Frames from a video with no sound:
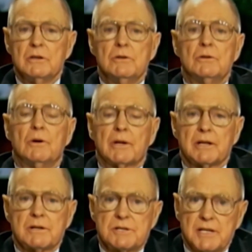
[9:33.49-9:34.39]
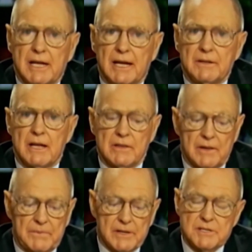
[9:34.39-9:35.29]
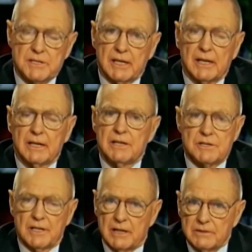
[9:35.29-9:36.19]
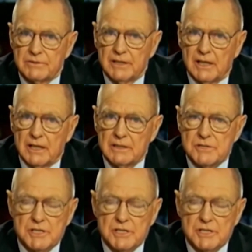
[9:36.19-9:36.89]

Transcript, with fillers: you don't understand that this thing is not of God.